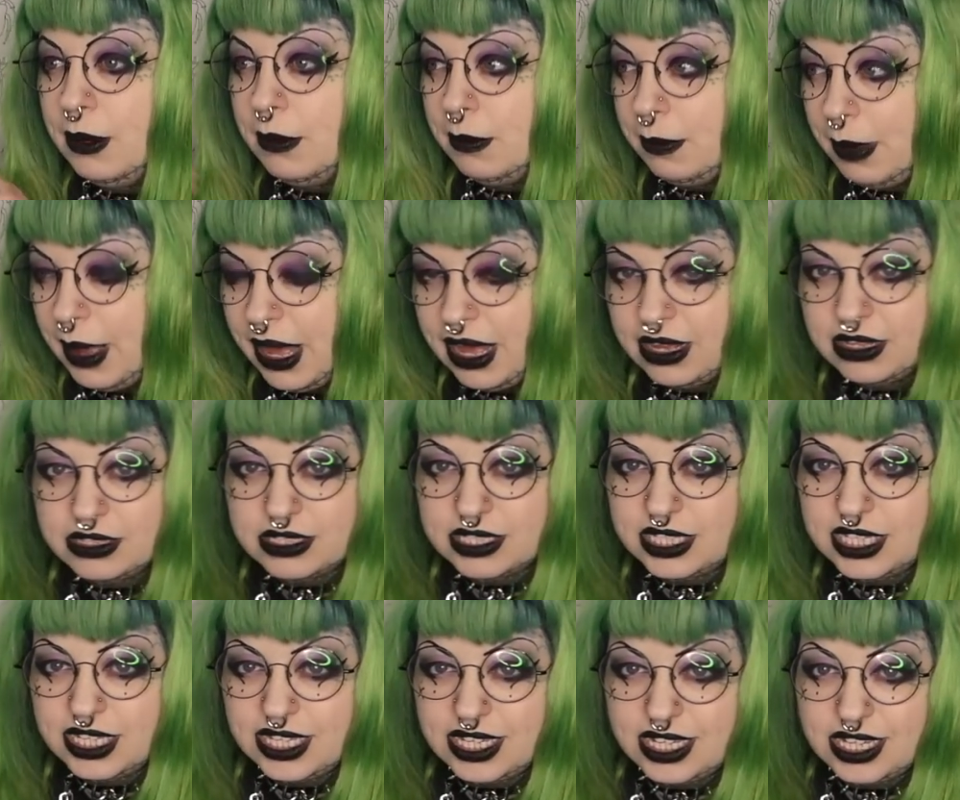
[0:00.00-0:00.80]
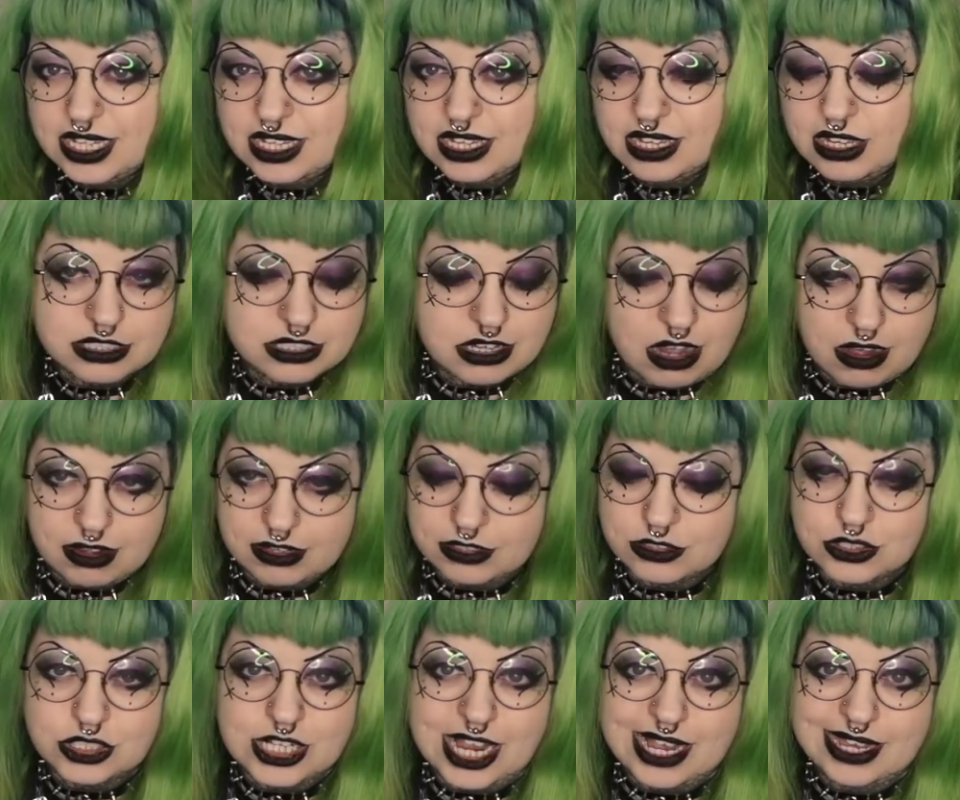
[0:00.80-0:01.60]
punky
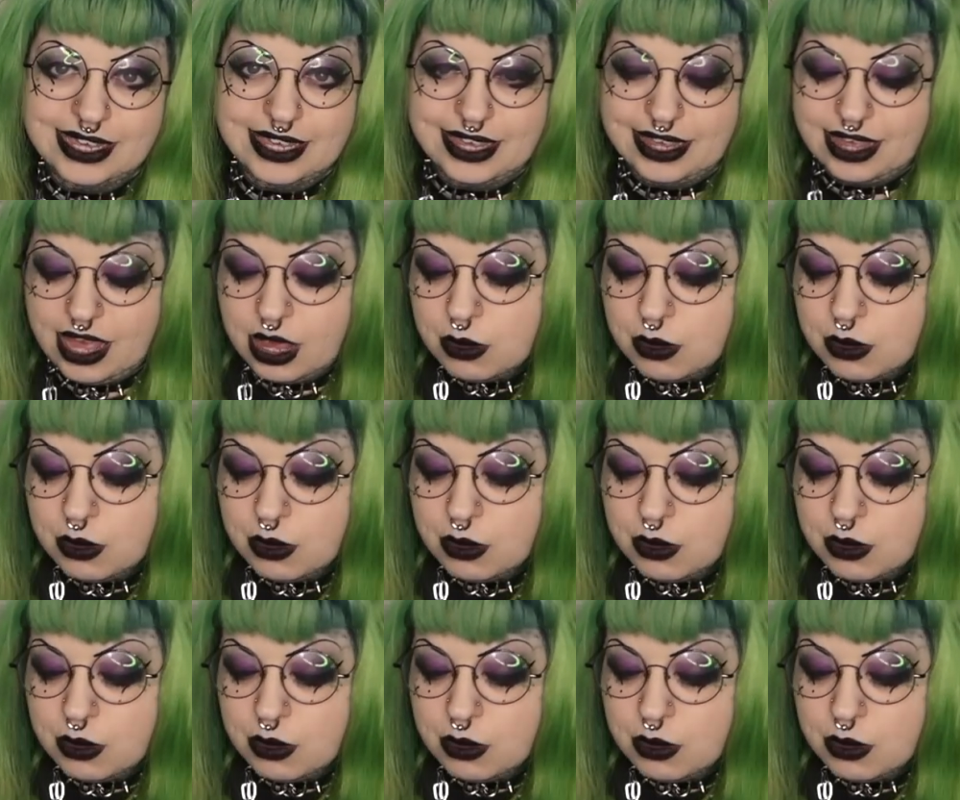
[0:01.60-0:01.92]
style jacket.